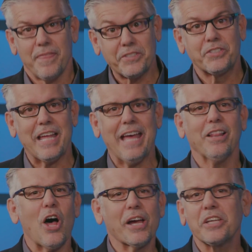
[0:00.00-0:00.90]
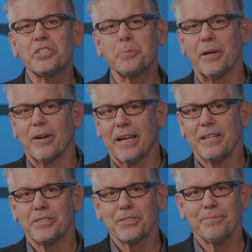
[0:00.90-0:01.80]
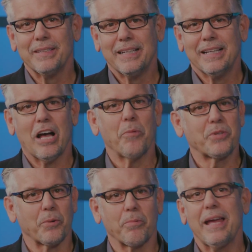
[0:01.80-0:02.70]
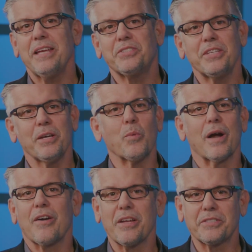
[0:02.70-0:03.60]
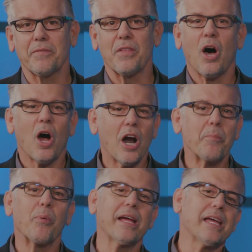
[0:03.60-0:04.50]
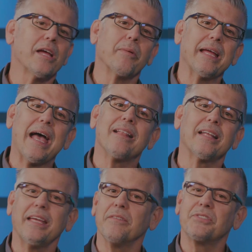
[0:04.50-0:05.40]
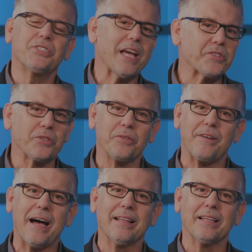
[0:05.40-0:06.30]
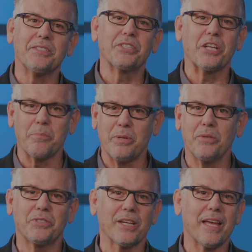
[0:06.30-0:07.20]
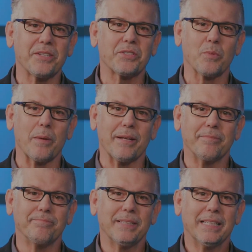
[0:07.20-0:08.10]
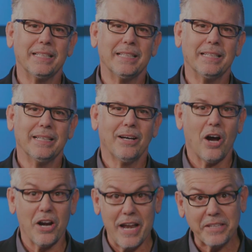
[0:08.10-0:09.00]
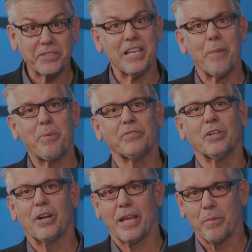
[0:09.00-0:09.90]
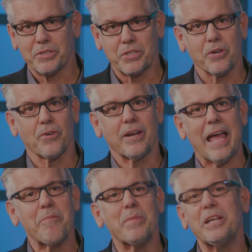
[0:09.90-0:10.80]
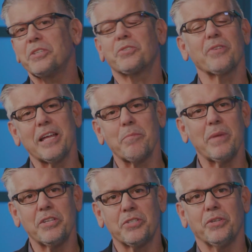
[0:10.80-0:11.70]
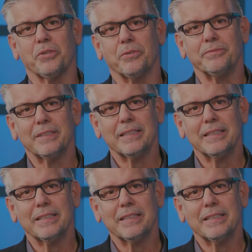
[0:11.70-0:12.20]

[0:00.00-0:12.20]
This day-long experience helped to raise the awareness of the heartbreaking reality of sexual violence and abuse against women. Our next step of learning was to create Ministry and MeToo,